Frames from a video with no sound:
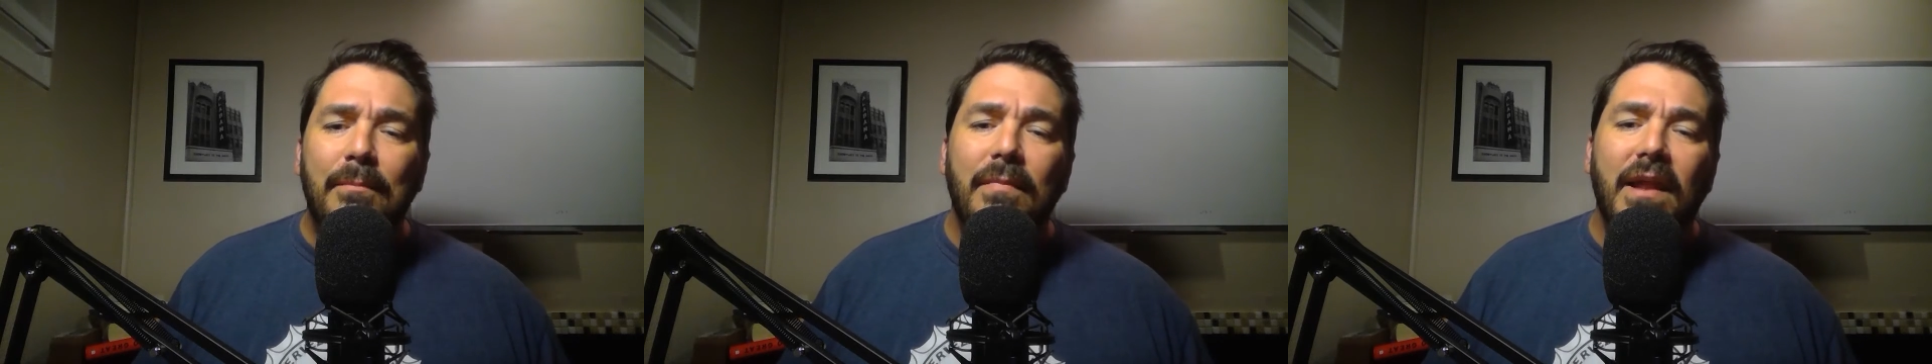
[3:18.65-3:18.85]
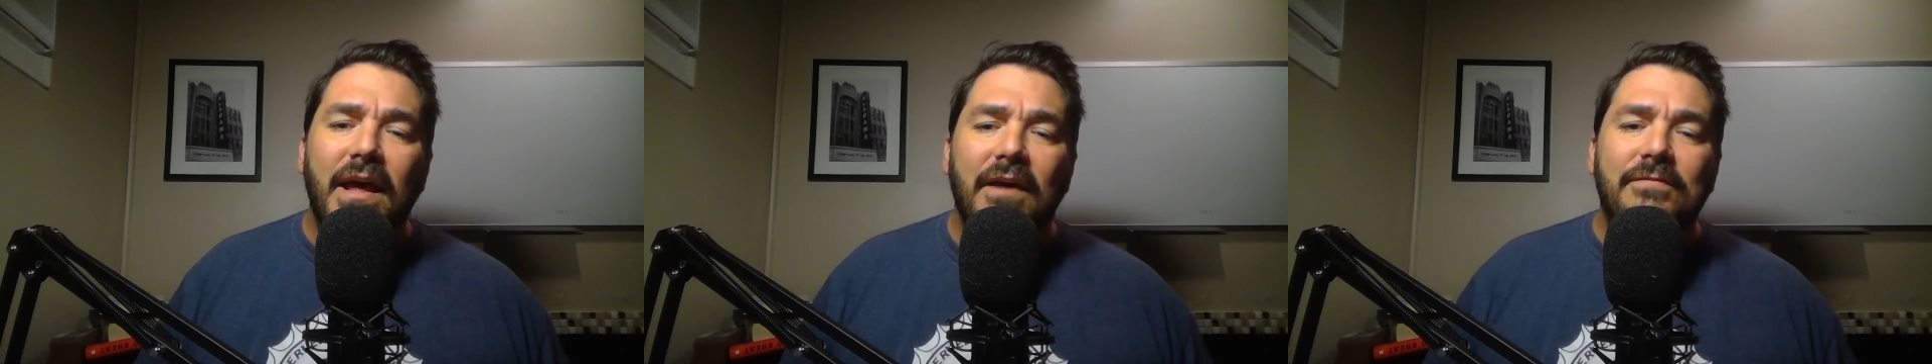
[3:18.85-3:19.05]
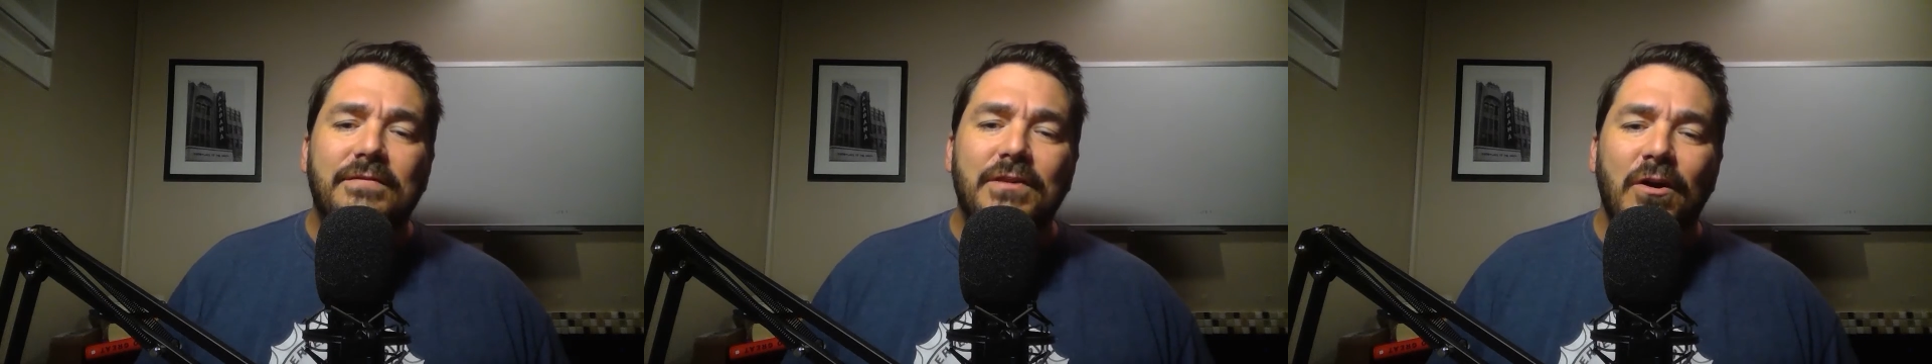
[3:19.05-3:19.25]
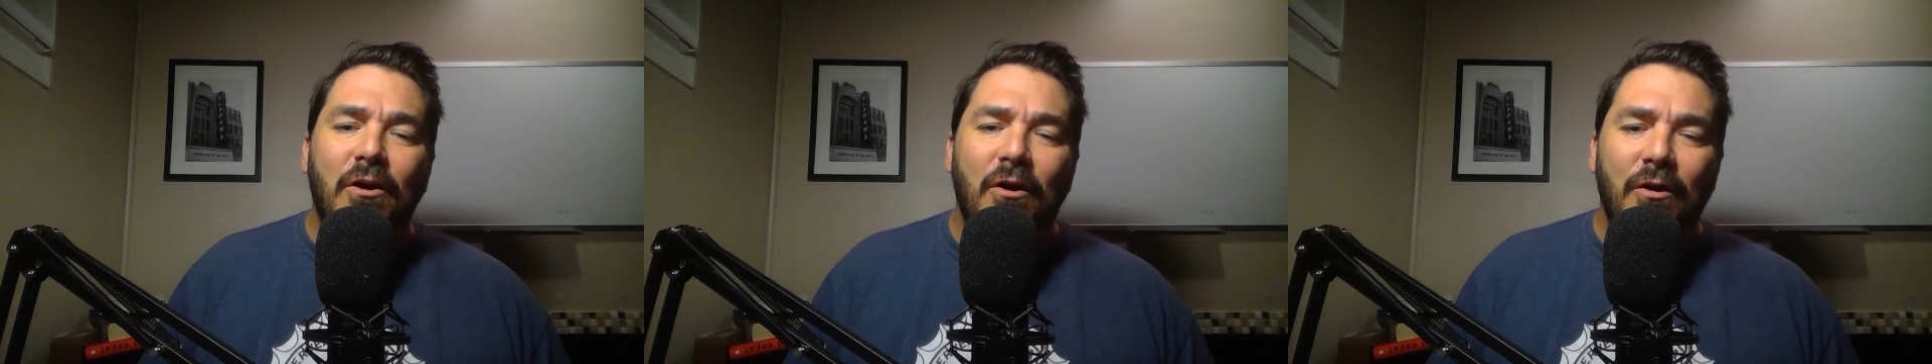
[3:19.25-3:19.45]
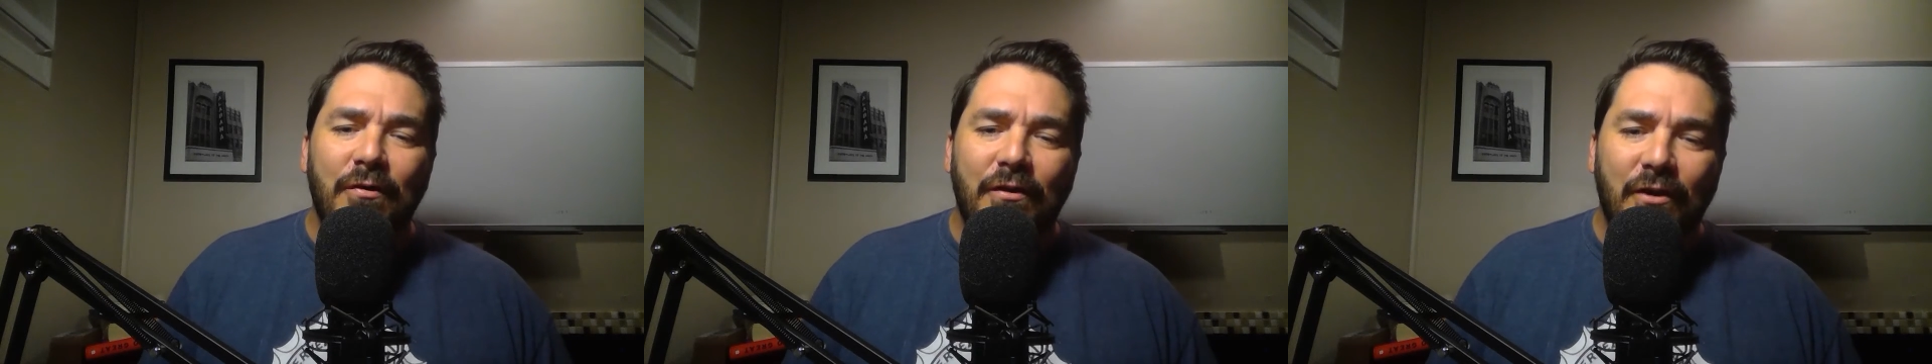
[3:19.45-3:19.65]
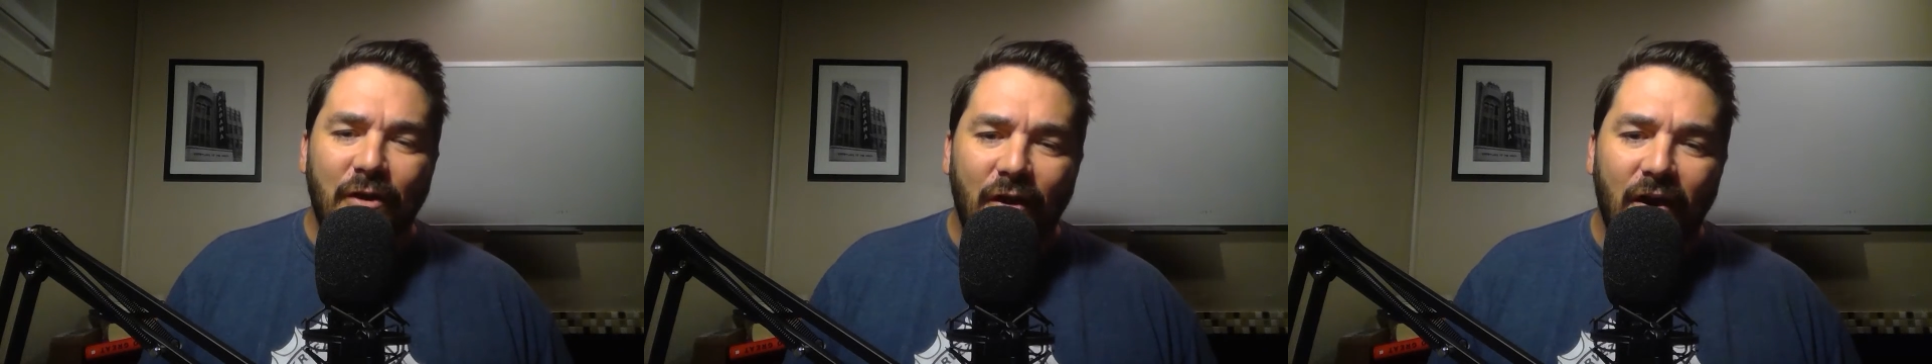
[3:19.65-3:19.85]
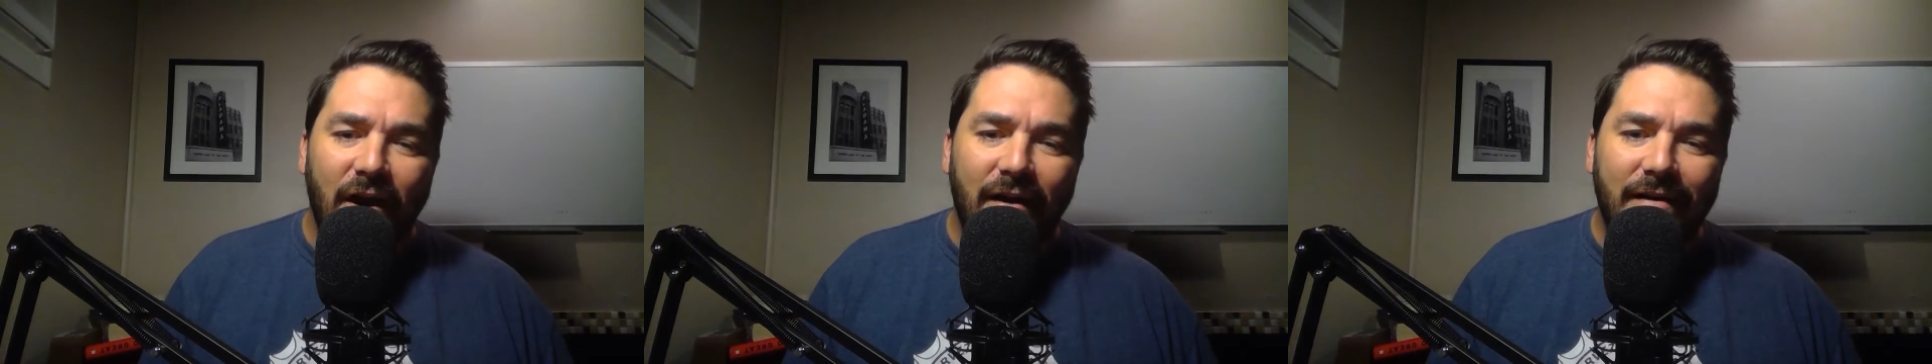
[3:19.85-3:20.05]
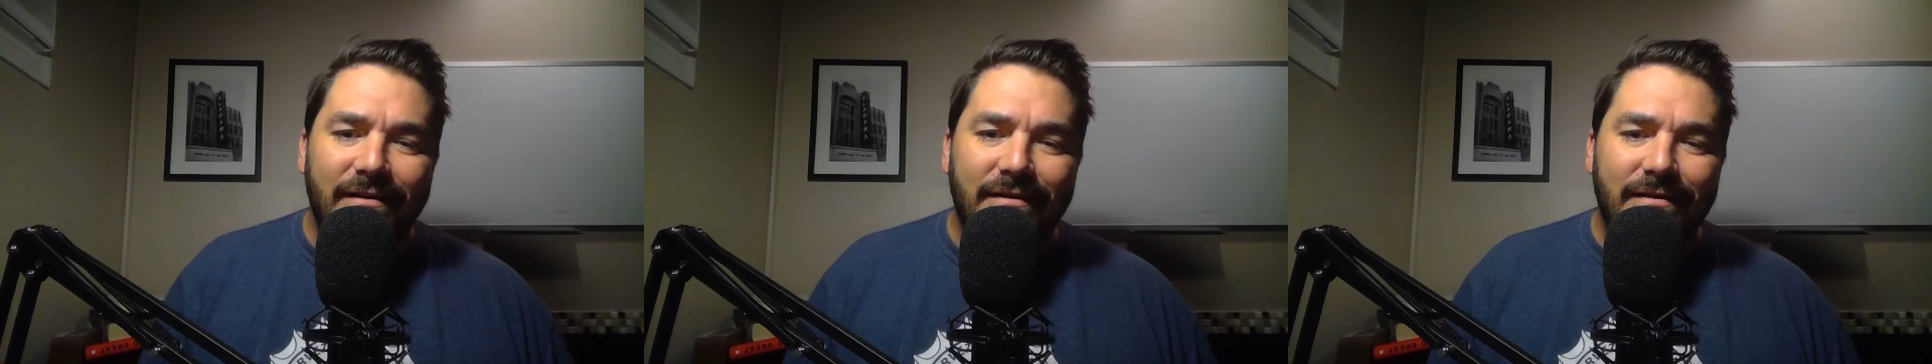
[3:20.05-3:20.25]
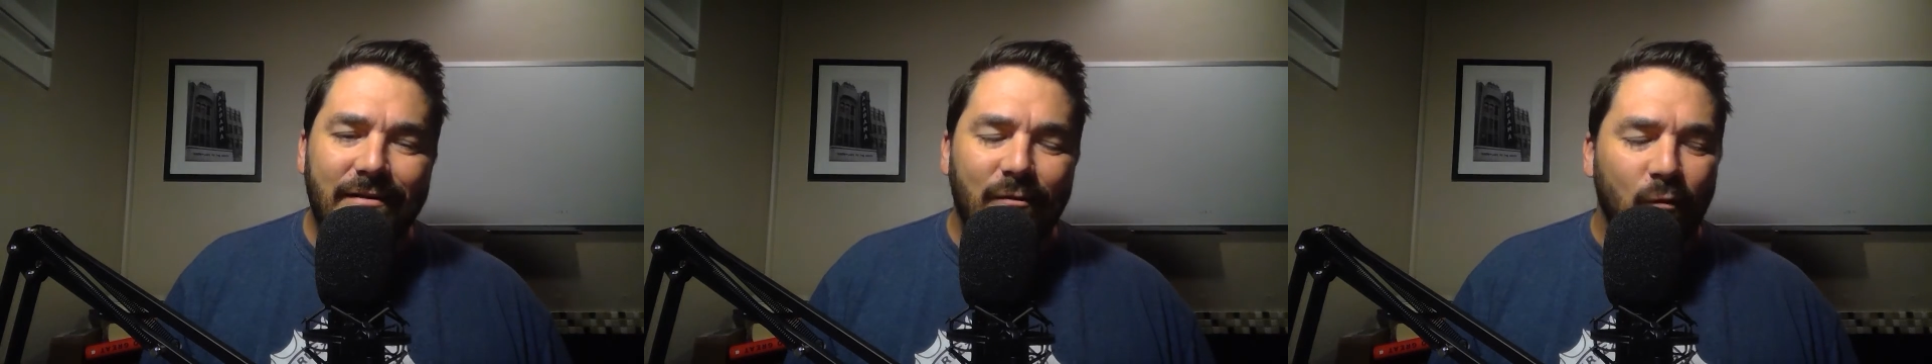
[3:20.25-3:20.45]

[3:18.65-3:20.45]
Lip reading: left on the clock,